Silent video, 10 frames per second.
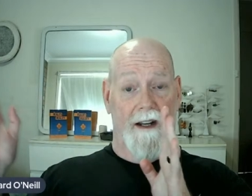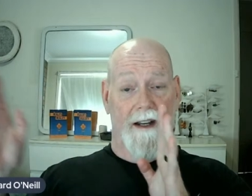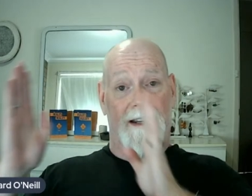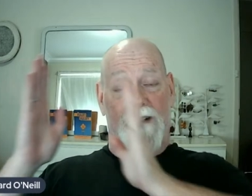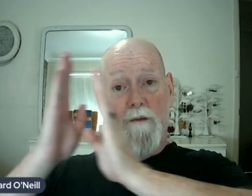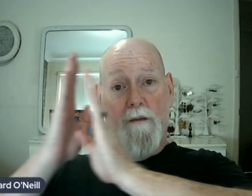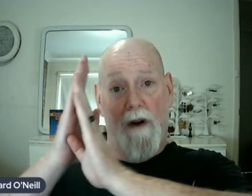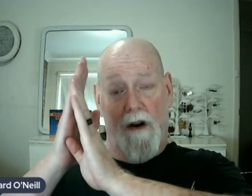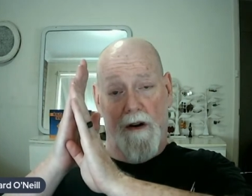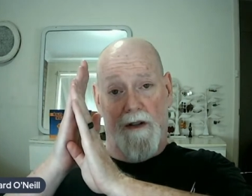is
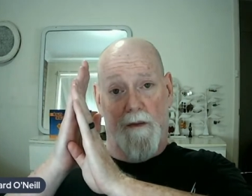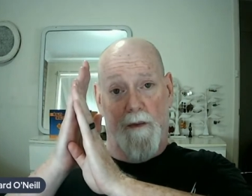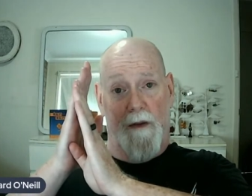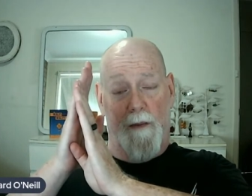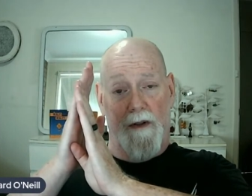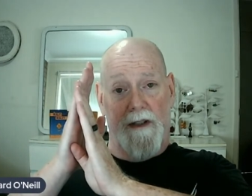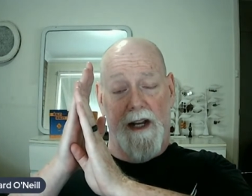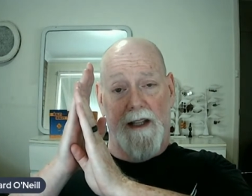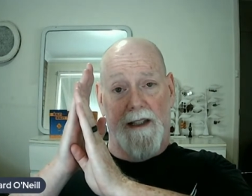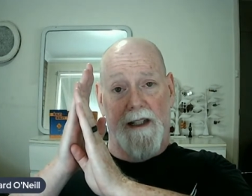merged with the
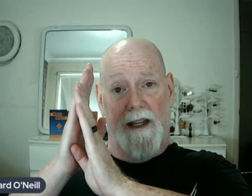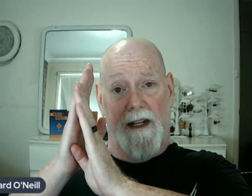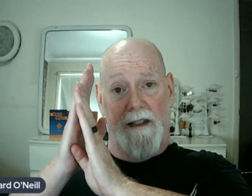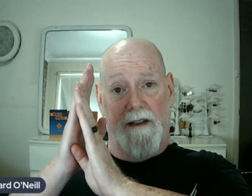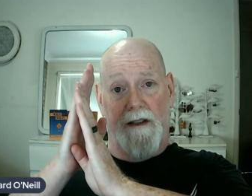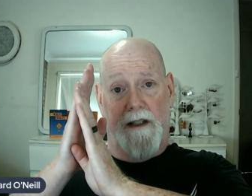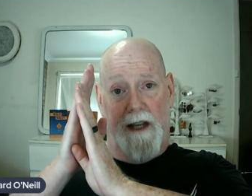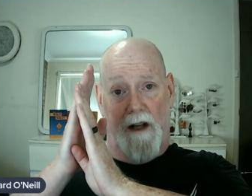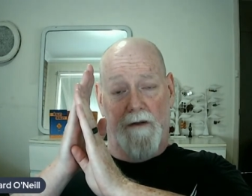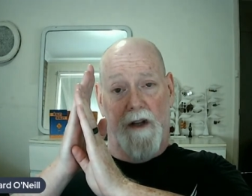personality that is
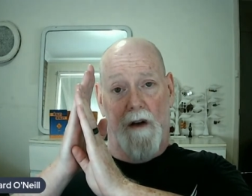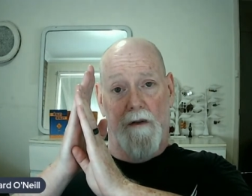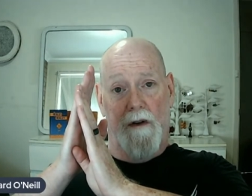Kelto.